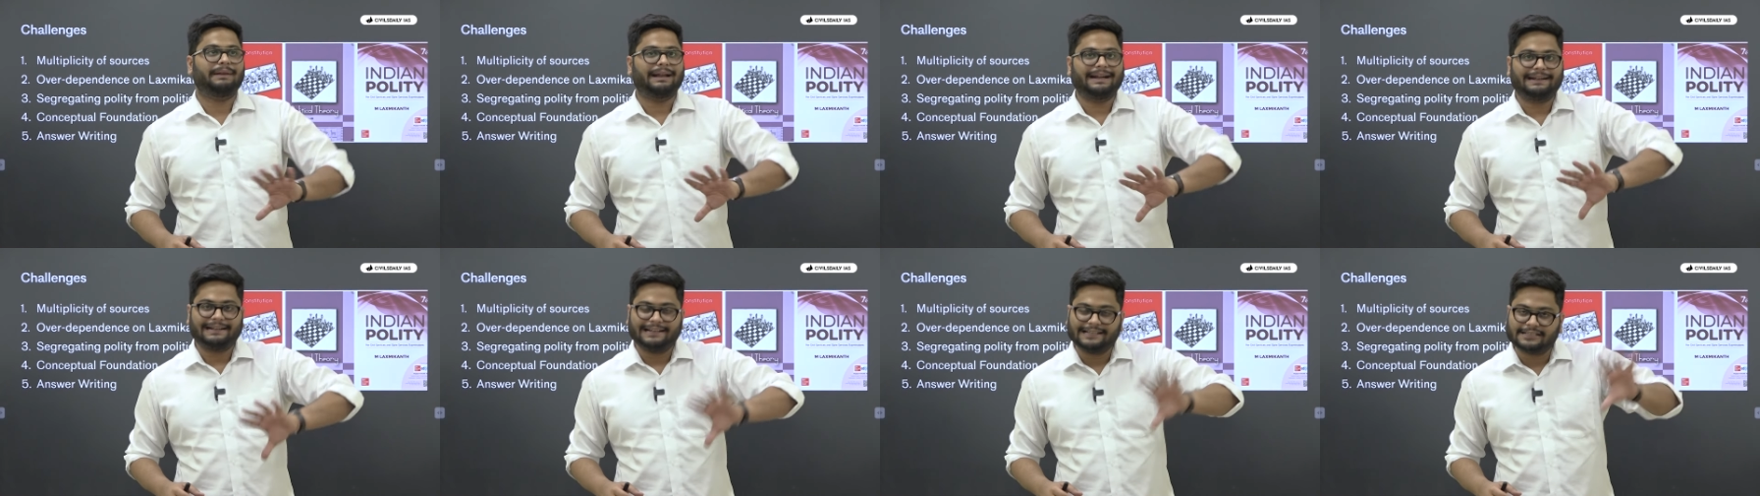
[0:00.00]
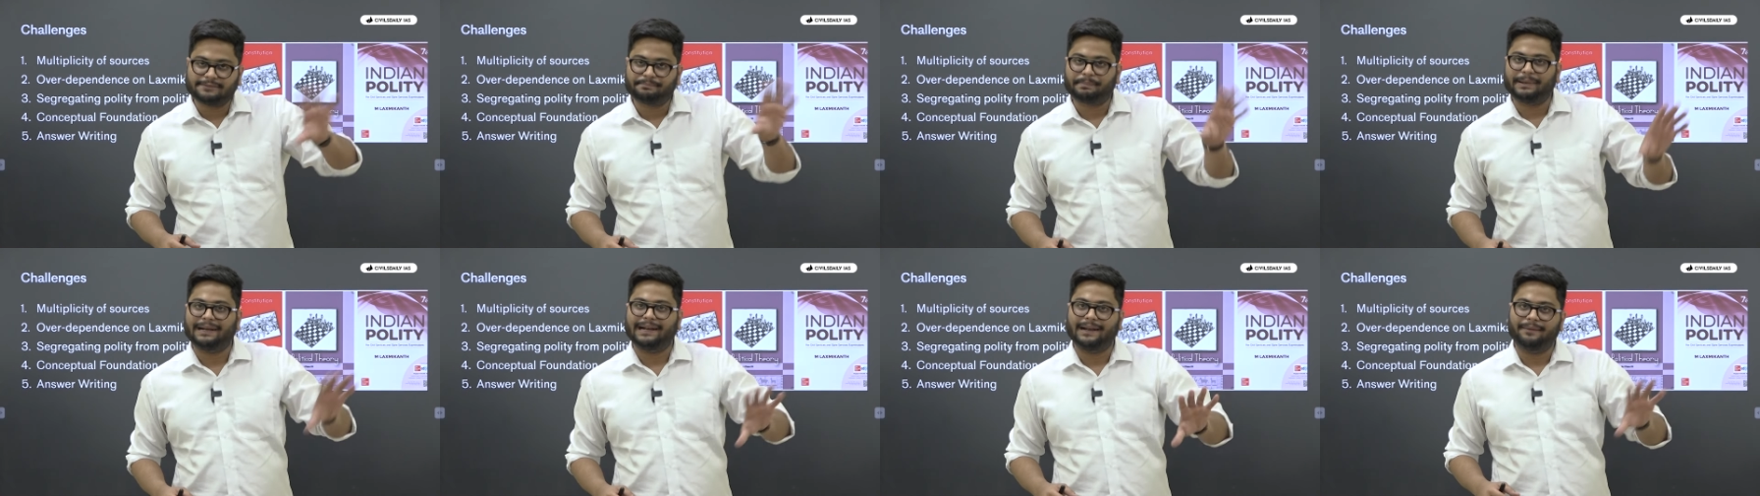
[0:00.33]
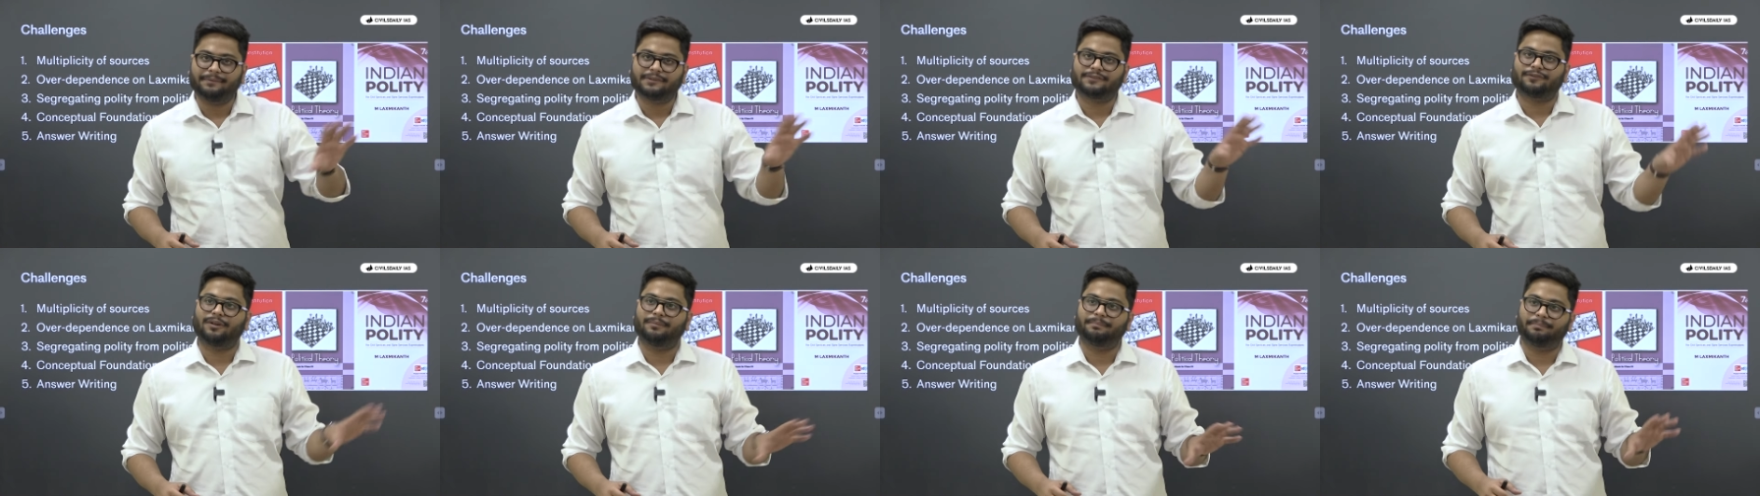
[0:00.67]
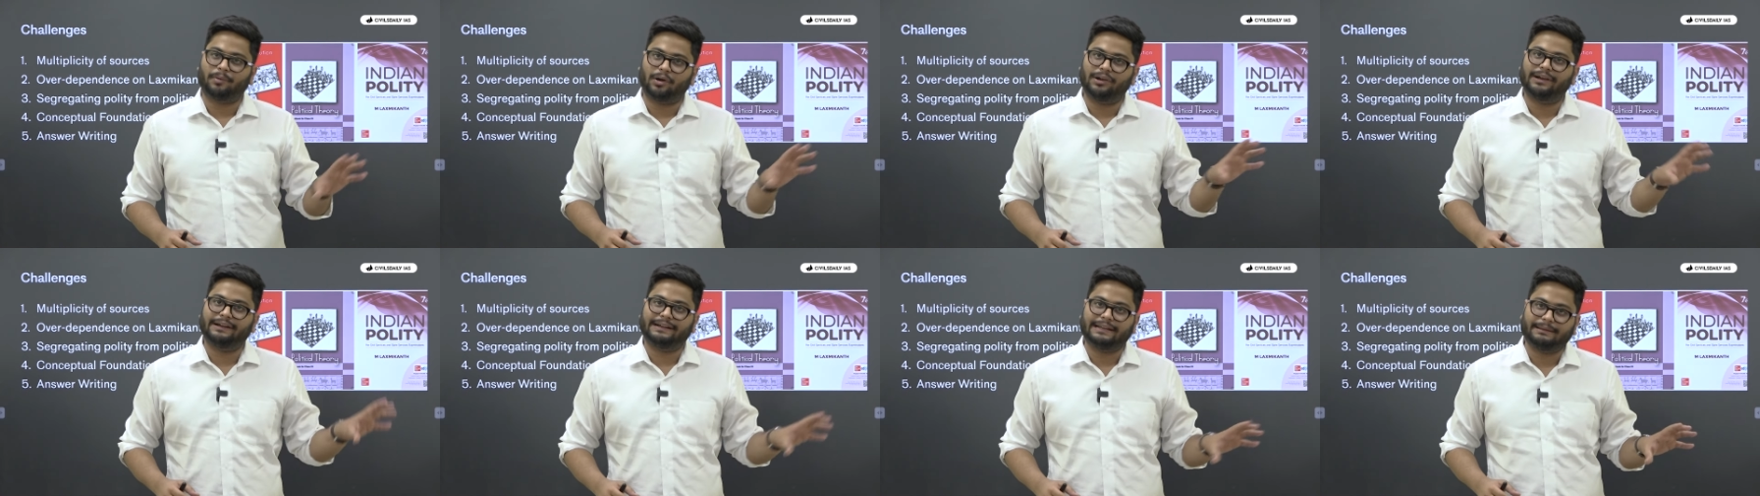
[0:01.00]
at least prelims from
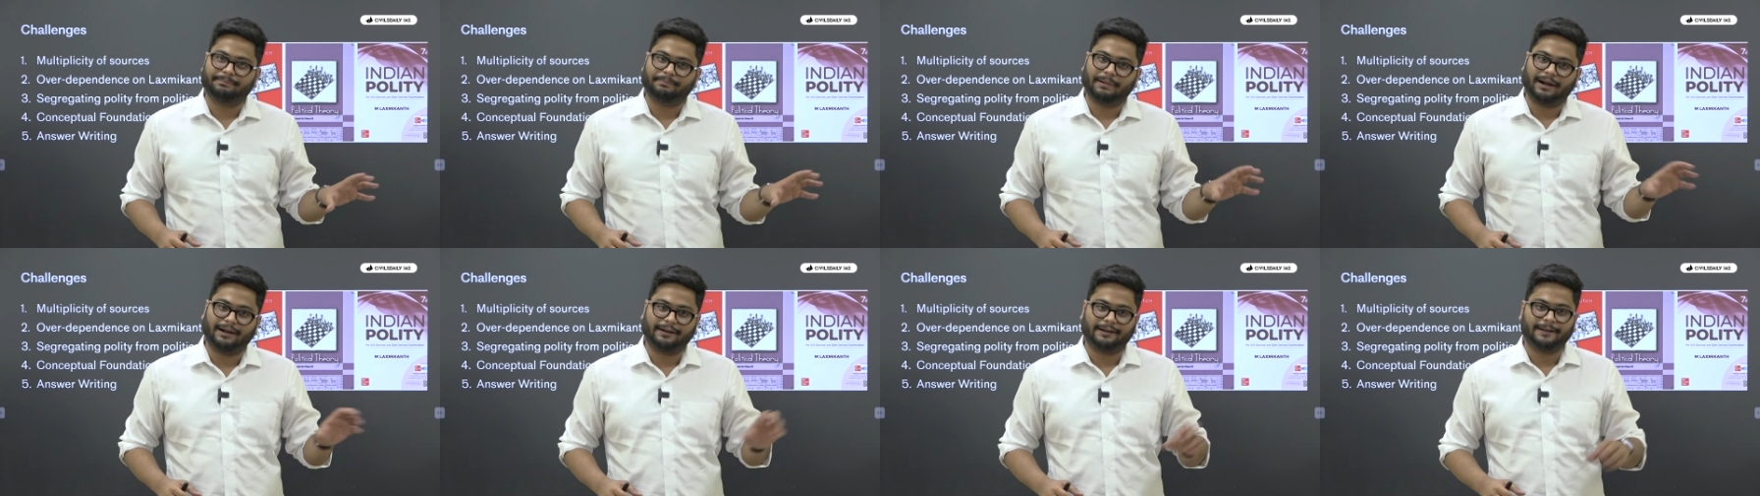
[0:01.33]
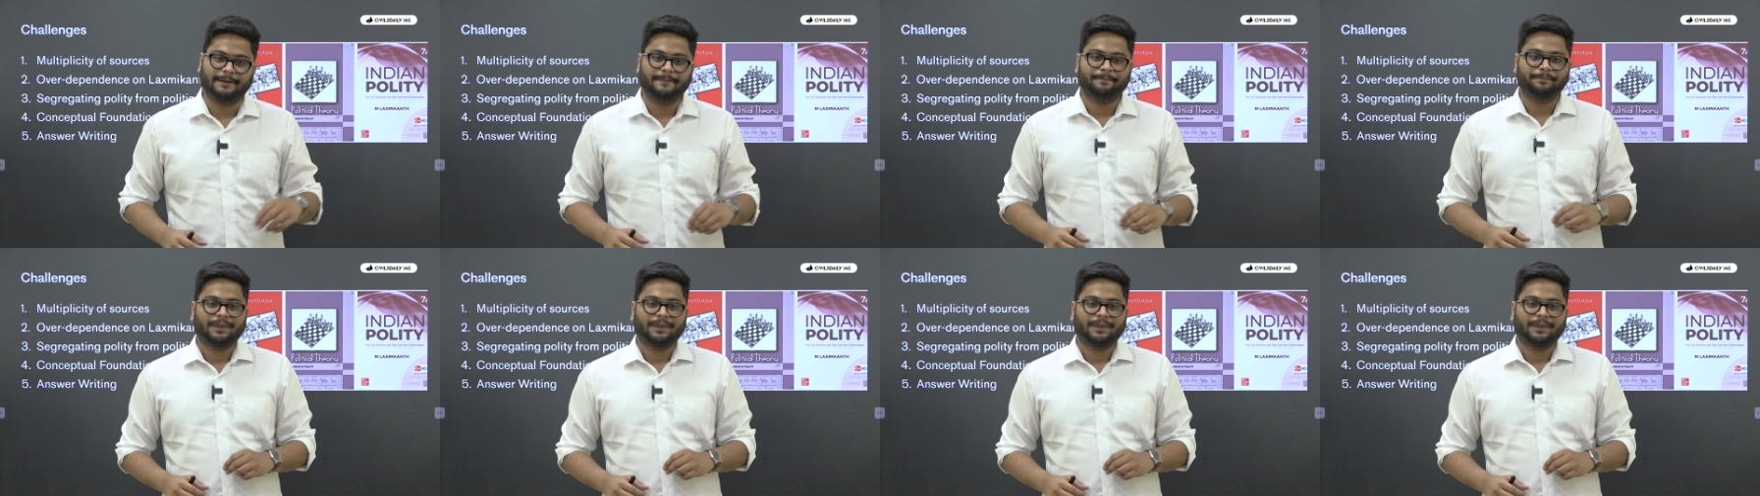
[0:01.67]
polity part.